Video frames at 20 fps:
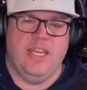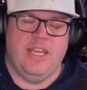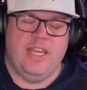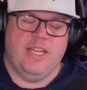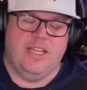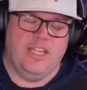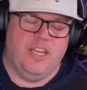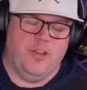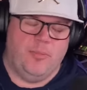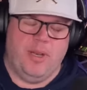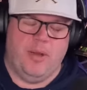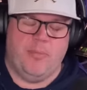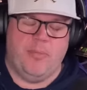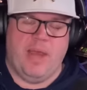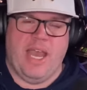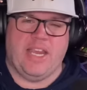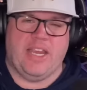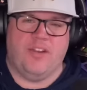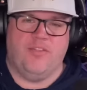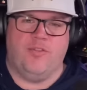and a little bit of
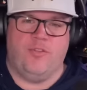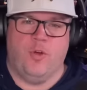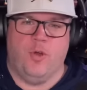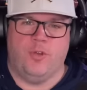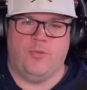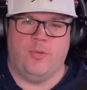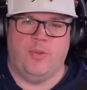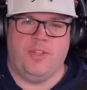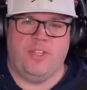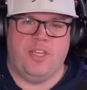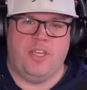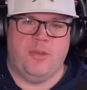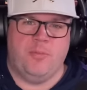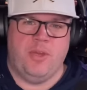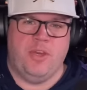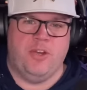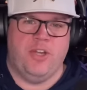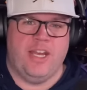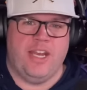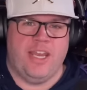back and forth with the
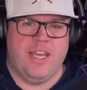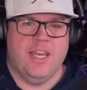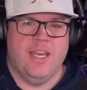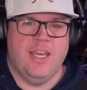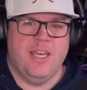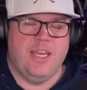community.